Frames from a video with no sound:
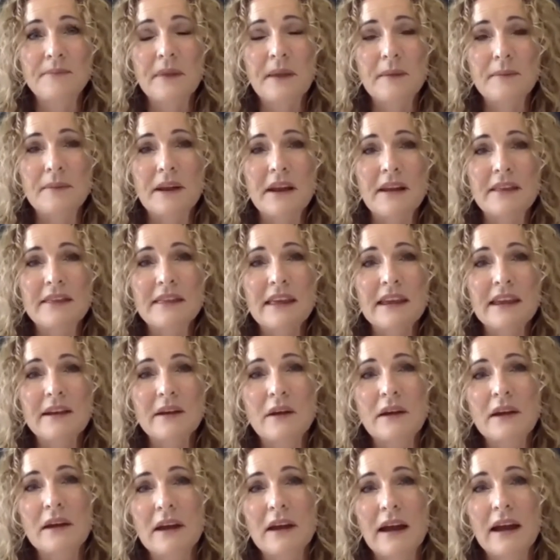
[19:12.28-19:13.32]
But I
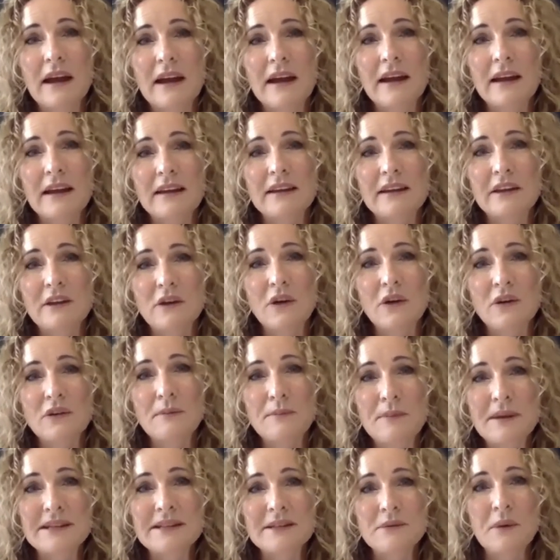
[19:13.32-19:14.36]
think,
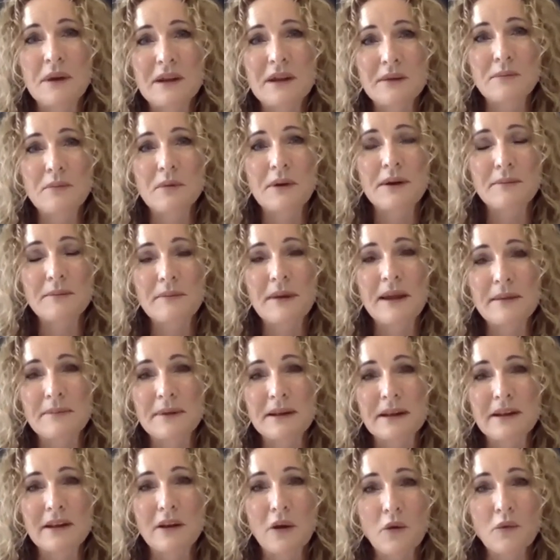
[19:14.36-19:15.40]
the best way to bring
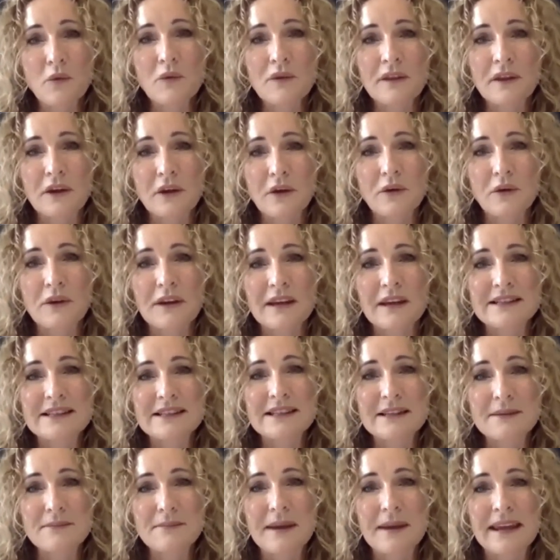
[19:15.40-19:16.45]
people along with you
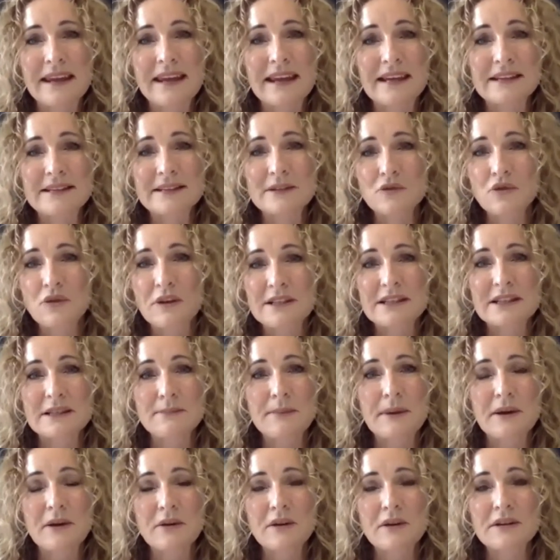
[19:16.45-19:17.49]
is to be as
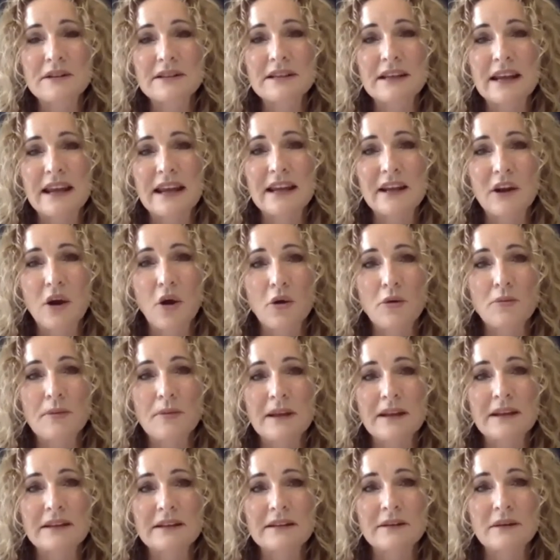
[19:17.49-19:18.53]
transparent and
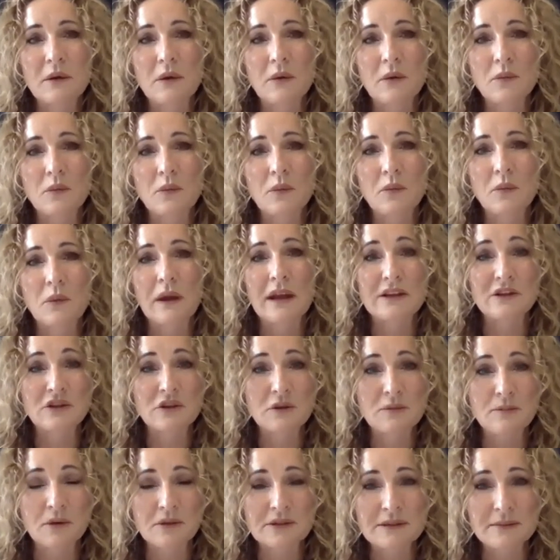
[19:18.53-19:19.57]
open
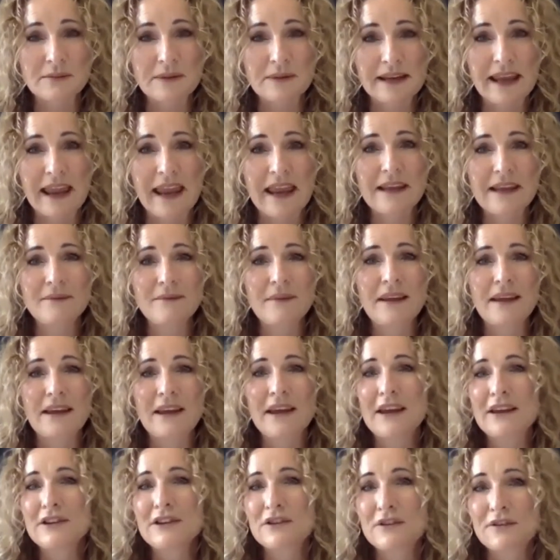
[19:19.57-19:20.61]
as you possibly can,
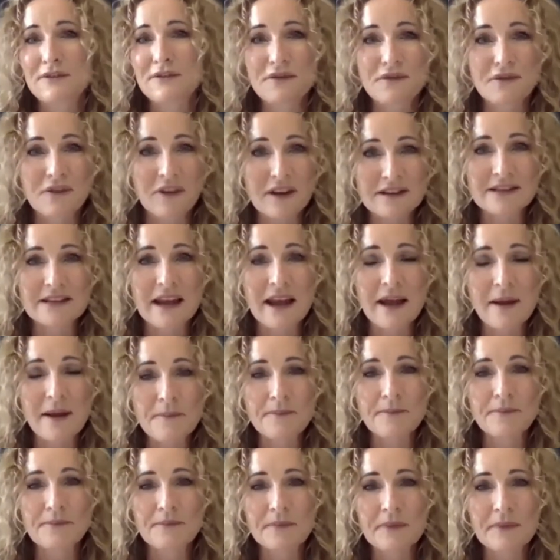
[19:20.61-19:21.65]
to front
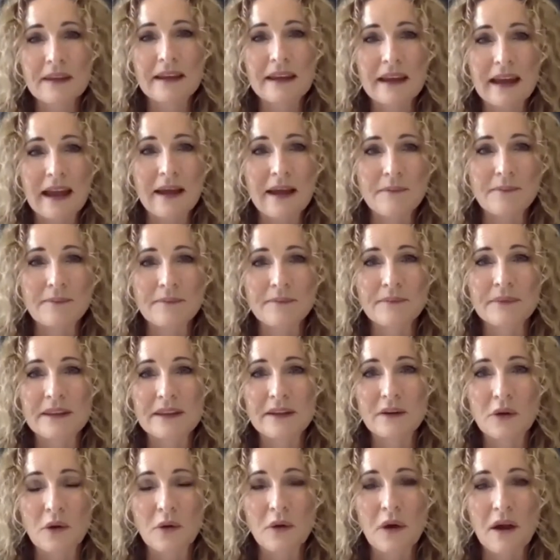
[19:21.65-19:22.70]
up.
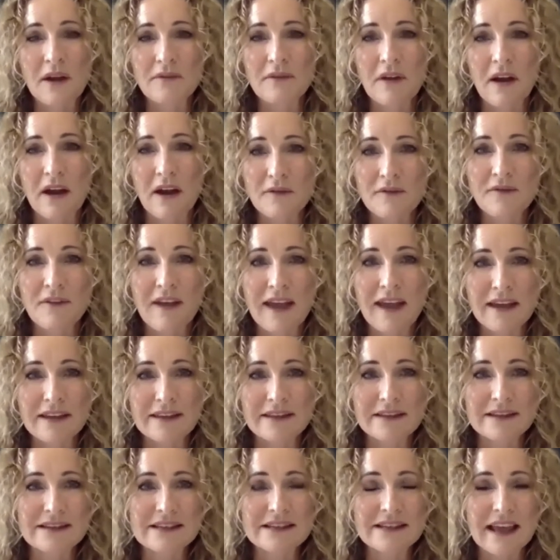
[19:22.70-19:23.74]
I
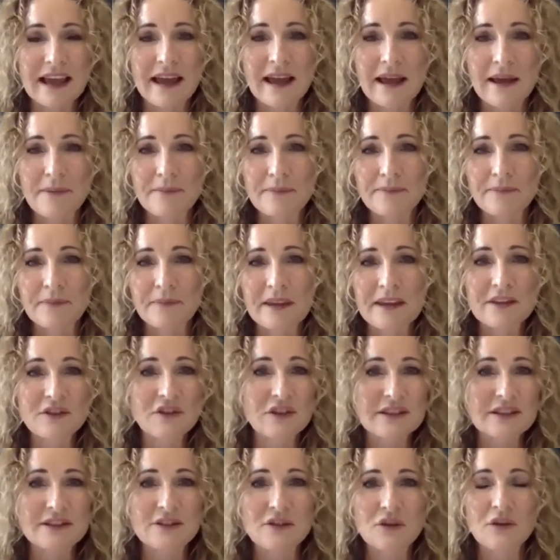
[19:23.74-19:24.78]
found
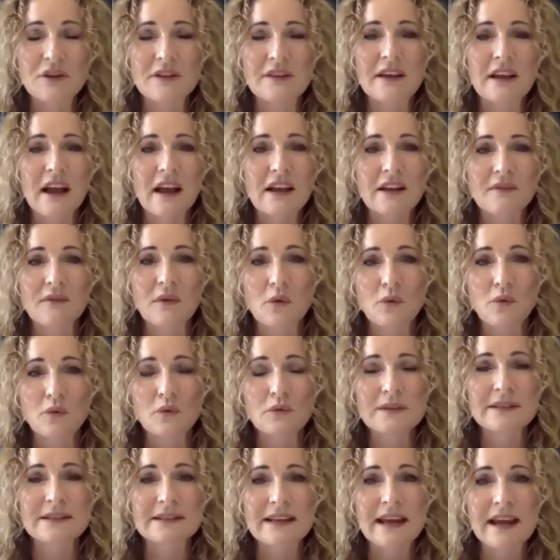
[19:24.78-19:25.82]
just doing the kind of
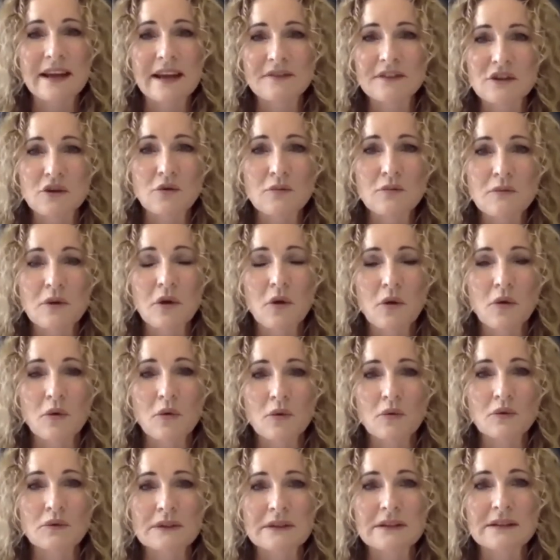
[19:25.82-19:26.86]
all staff Zoom
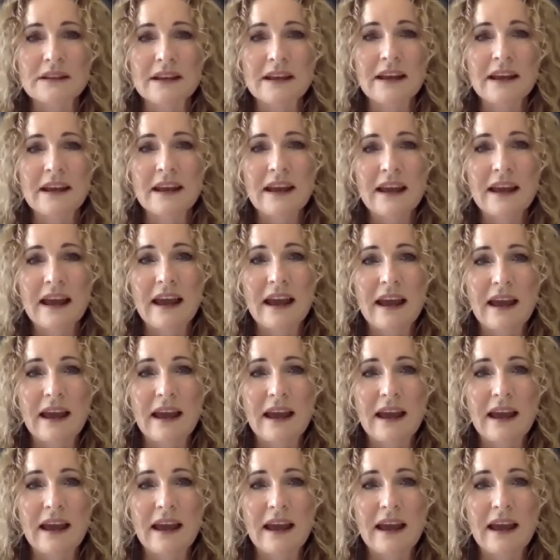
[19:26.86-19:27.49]
calls